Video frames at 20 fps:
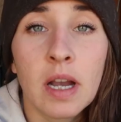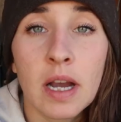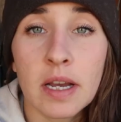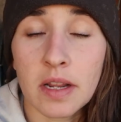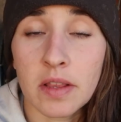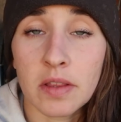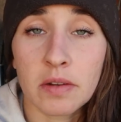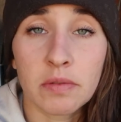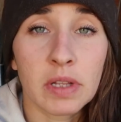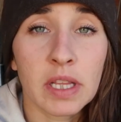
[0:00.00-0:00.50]

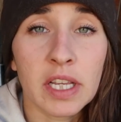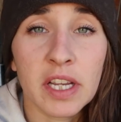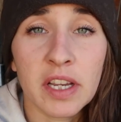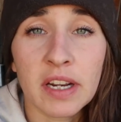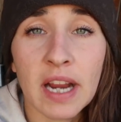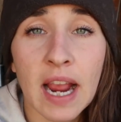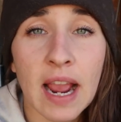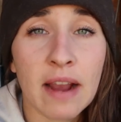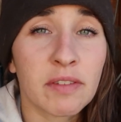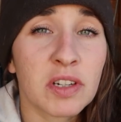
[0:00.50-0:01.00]
Another really
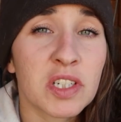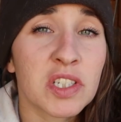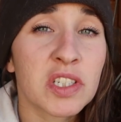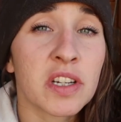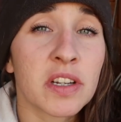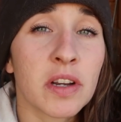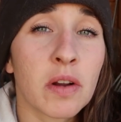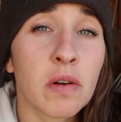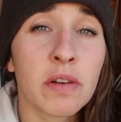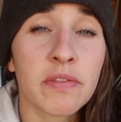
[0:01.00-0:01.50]
good average
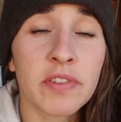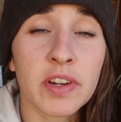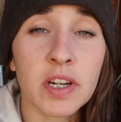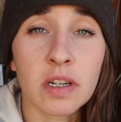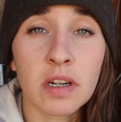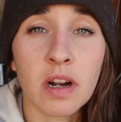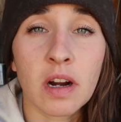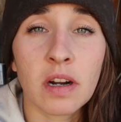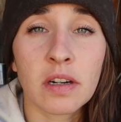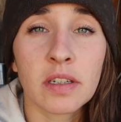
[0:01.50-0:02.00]
to know if you're
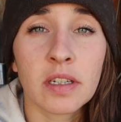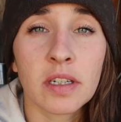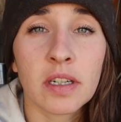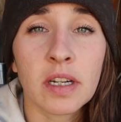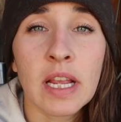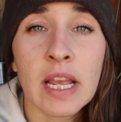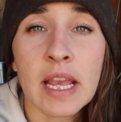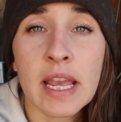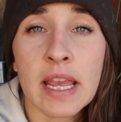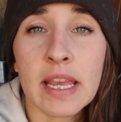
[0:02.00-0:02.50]
a gardener